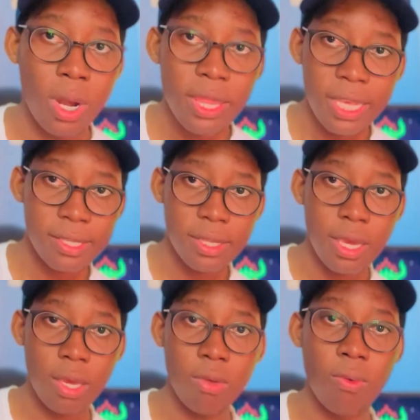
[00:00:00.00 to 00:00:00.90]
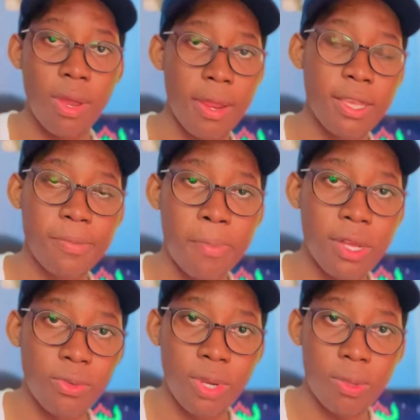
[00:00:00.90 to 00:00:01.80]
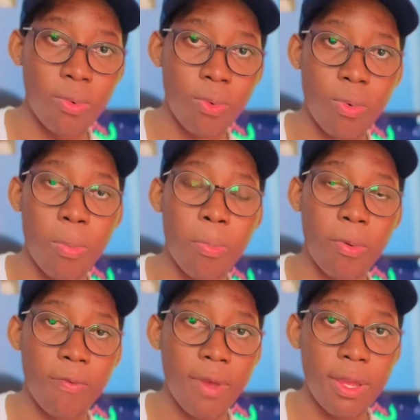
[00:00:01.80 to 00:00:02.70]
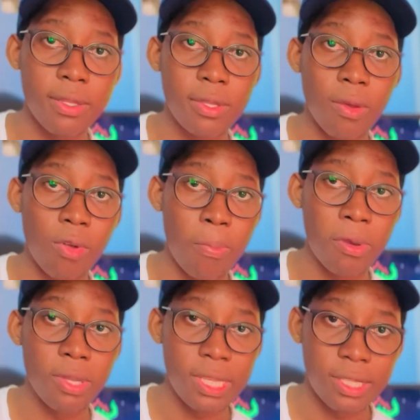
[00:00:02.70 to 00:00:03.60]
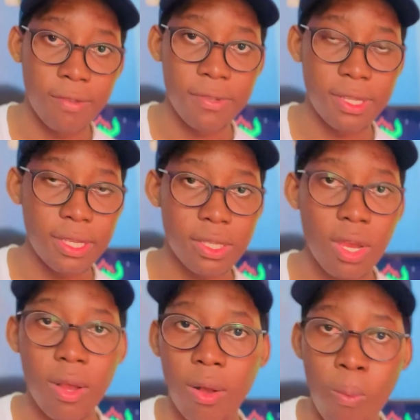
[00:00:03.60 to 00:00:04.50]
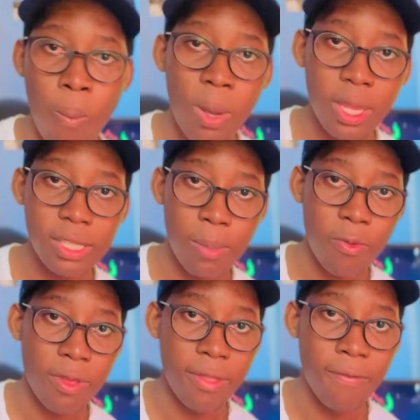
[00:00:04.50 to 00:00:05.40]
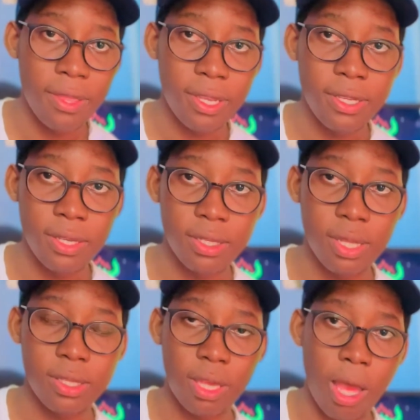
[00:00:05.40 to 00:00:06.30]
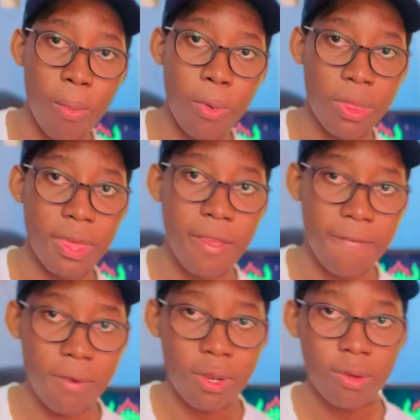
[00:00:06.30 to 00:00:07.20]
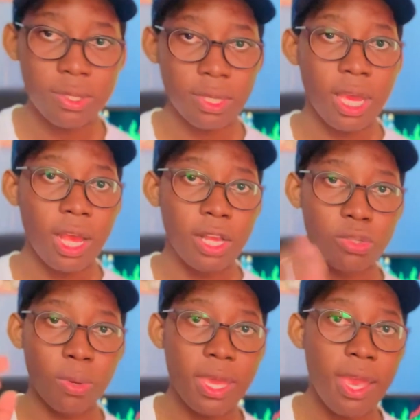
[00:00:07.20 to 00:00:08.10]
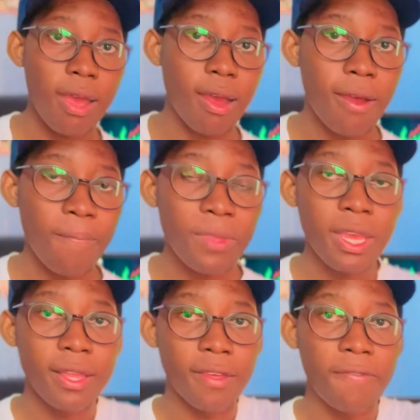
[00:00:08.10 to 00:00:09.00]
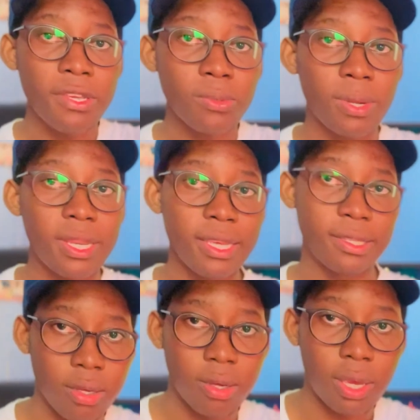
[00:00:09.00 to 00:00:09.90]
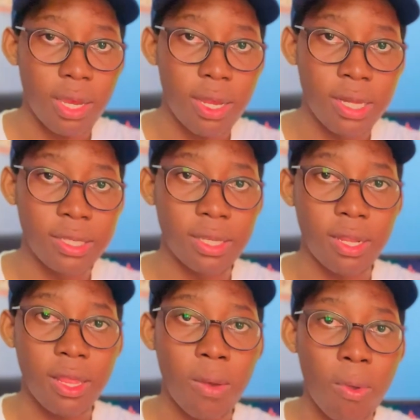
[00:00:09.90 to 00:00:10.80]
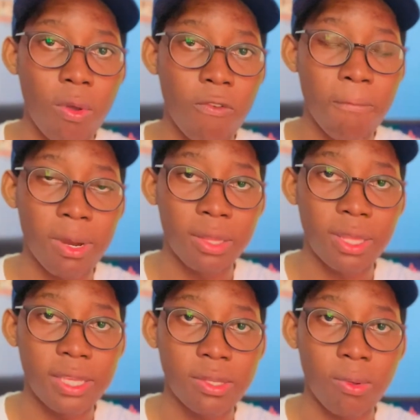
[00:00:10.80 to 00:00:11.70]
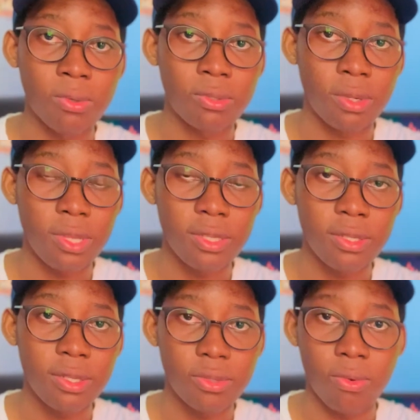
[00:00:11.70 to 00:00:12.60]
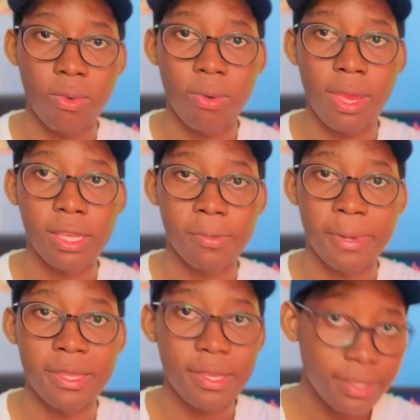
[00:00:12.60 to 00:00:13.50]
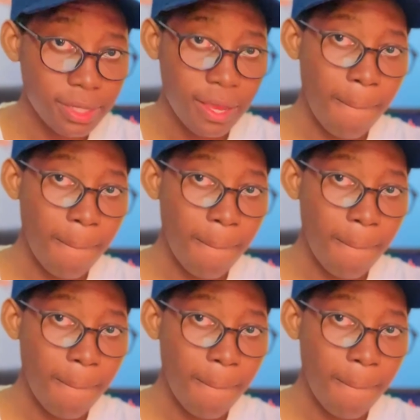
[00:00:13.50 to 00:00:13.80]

let us say you are an expert who like to provide the copy trading services. What are some of the advantages that come with Infinox? So here are the first one is it is another way of monetizing your strategies or your expertise.